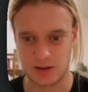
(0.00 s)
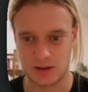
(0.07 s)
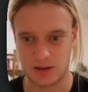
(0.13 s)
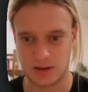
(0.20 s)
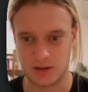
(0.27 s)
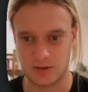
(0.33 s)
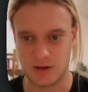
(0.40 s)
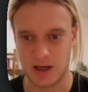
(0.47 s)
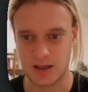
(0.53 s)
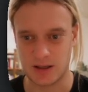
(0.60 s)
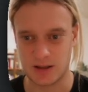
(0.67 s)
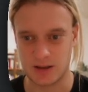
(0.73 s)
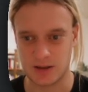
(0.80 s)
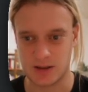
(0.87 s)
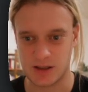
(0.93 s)
you kind of get
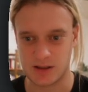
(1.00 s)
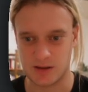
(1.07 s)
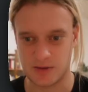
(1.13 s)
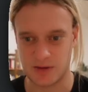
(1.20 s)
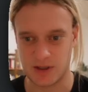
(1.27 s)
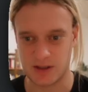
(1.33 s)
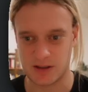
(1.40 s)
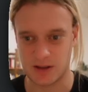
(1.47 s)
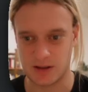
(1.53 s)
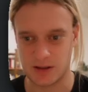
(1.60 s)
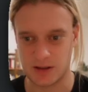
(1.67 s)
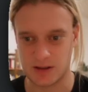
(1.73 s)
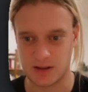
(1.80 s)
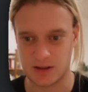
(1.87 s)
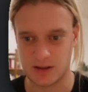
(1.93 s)
the gist of this, that
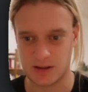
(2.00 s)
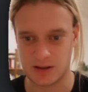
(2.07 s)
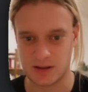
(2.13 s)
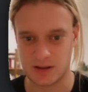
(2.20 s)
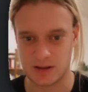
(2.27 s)
this is